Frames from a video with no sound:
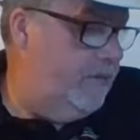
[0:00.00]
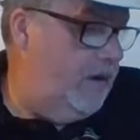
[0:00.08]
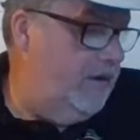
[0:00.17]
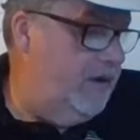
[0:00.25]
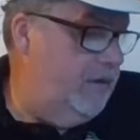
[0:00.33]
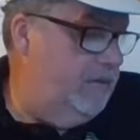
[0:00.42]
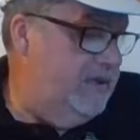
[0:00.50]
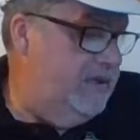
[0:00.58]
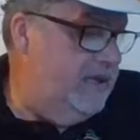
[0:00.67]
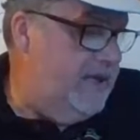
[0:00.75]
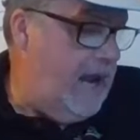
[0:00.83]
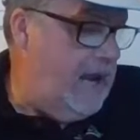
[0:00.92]
think it was the
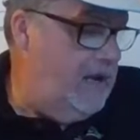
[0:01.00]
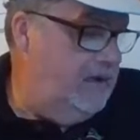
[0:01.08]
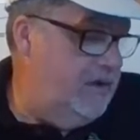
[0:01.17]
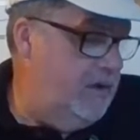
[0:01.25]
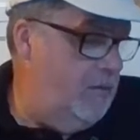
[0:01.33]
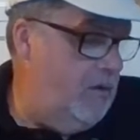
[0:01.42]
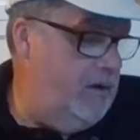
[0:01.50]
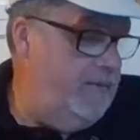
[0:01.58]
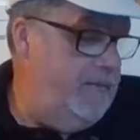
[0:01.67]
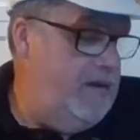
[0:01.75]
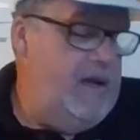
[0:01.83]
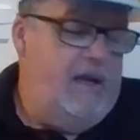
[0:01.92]
Italians that won,
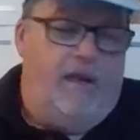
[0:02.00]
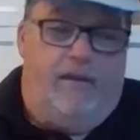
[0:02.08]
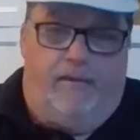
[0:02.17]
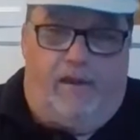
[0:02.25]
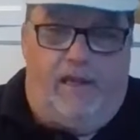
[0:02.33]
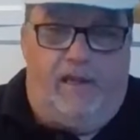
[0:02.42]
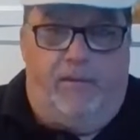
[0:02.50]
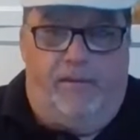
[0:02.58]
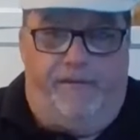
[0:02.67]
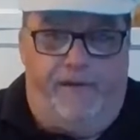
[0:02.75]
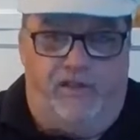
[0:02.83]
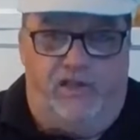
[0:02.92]
and they were
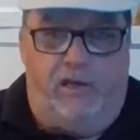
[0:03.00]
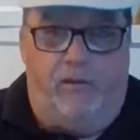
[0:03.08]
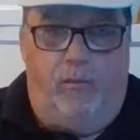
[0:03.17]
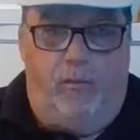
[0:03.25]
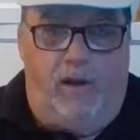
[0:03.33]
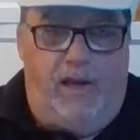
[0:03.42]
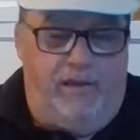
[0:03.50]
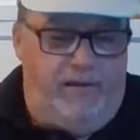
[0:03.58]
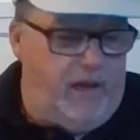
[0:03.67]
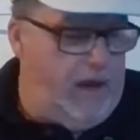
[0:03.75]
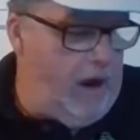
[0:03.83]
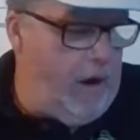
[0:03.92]
fishing with
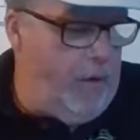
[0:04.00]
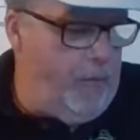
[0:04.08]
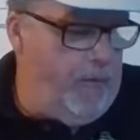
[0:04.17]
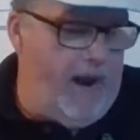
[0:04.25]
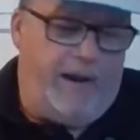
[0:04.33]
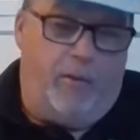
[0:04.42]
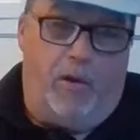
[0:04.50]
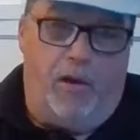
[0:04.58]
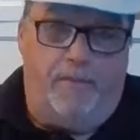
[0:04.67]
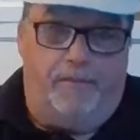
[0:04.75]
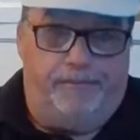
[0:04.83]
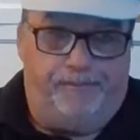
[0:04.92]

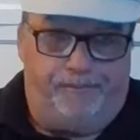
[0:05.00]
ragworm.